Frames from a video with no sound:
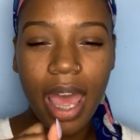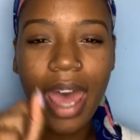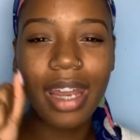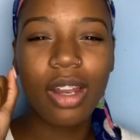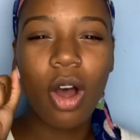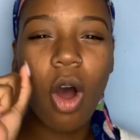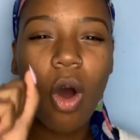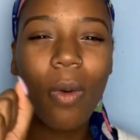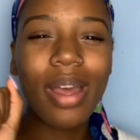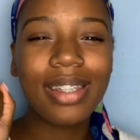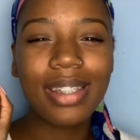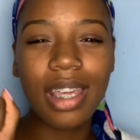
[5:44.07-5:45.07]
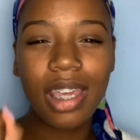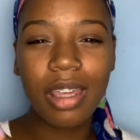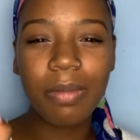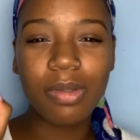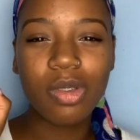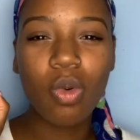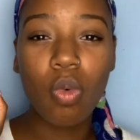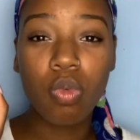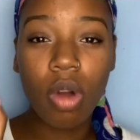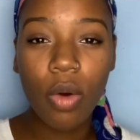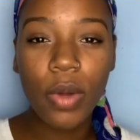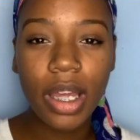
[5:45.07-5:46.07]
and it always keeps
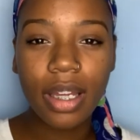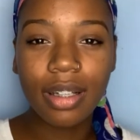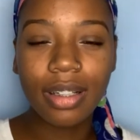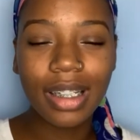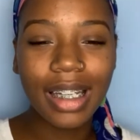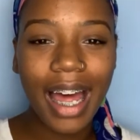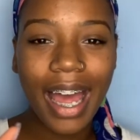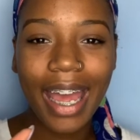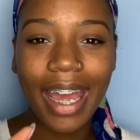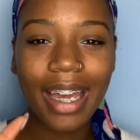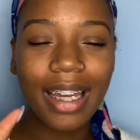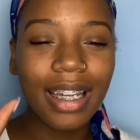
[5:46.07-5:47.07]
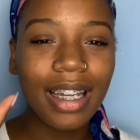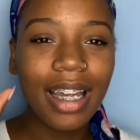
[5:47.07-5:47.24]
growing like